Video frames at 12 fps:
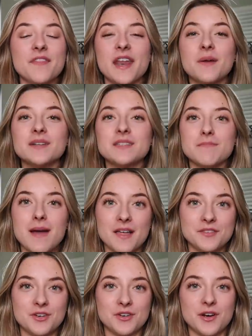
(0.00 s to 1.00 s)
then I went to
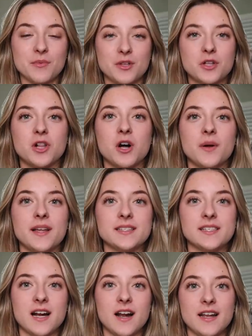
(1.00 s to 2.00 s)
math tutoring with Chloe
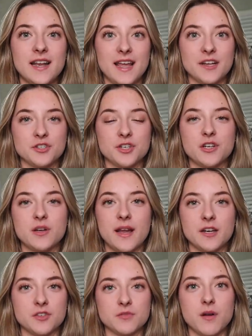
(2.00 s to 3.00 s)
and Sarah and Andrew.
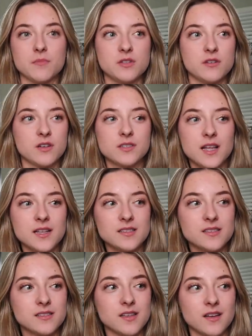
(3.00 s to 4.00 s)
Andrew's mom tutors
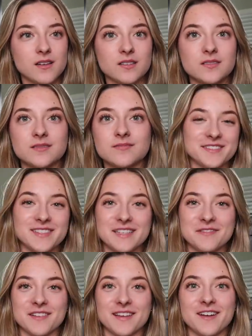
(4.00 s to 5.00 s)
us, so it was
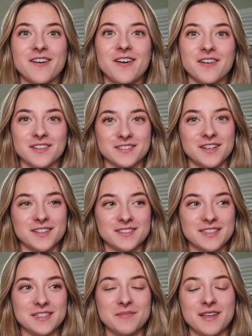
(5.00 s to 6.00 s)
nice. We were like all
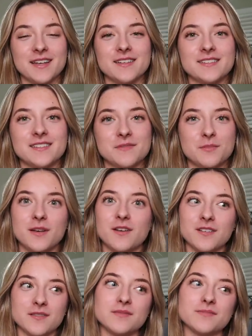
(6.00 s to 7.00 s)
exhausted because we
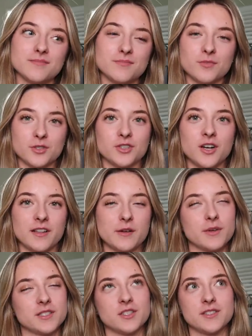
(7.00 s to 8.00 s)
all were struggling.
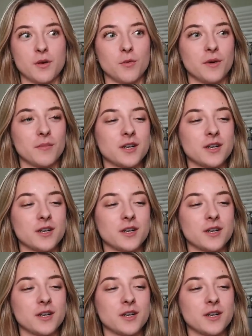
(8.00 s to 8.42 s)
It wasn't just like one